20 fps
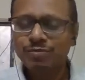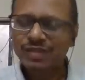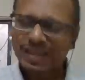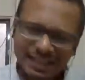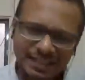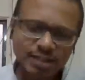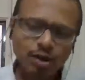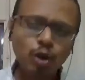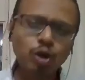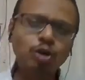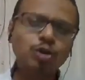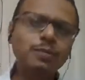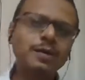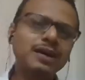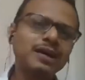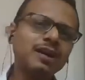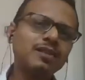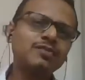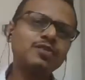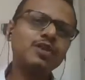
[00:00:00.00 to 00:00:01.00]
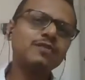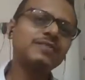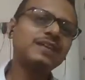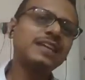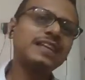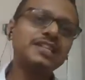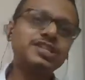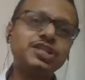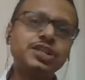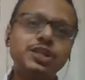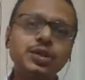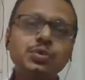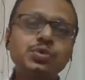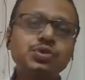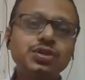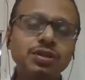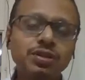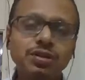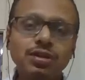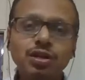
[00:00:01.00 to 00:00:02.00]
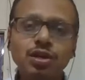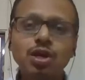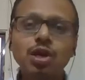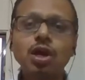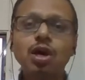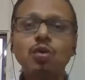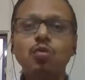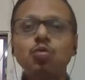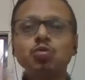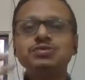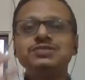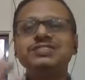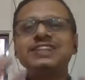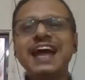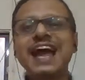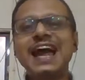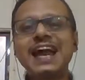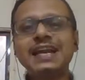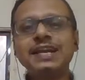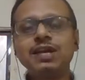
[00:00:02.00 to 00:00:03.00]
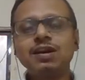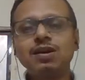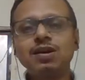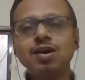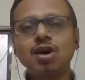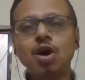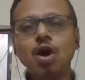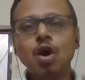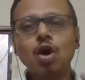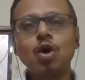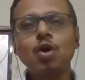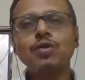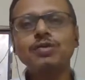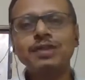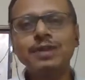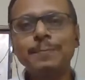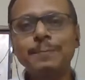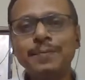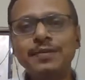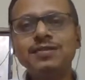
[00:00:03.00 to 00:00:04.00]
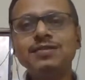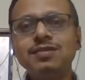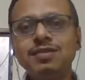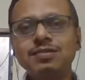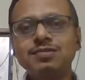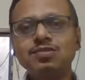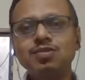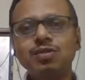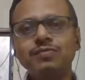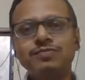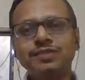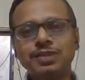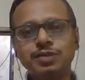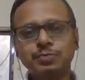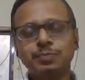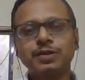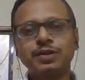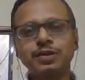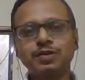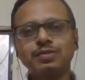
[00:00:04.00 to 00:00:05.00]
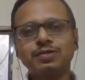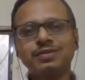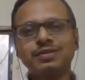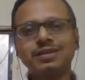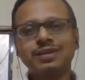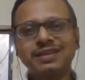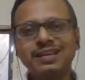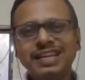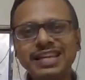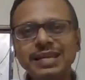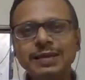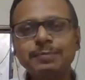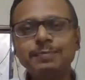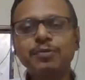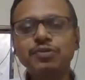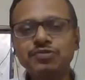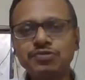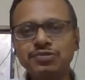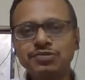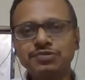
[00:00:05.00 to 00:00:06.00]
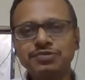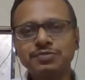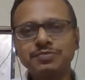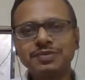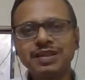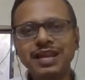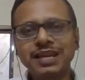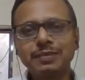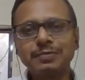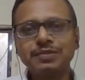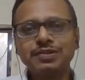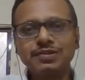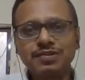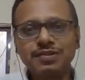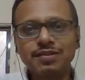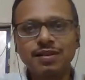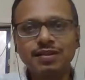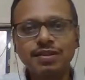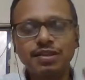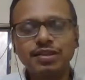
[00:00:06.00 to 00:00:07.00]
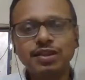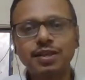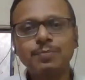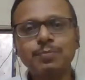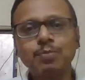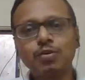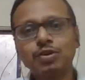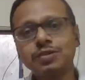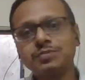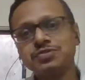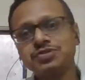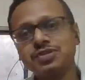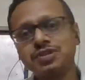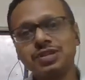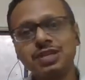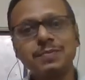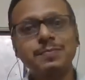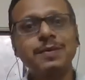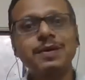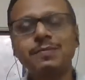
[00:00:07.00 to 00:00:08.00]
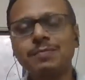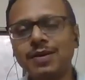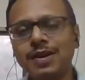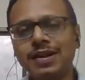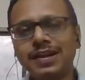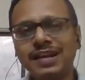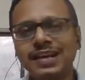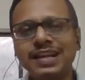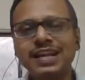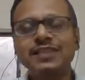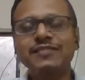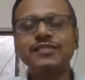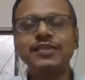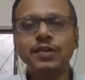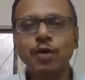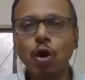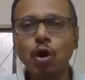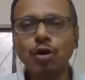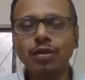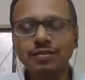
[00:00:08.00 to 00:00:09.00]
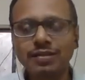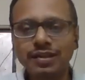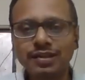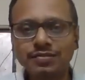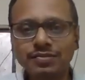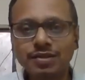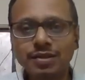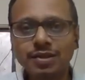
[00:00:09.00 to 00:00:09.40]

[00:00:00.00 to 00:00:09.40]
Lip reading: It's an autobiography of an institution who stand on the pillars of this particular key persons, like Mr. Aditya Puri, Mr. Deepak Parekh, and every all thing.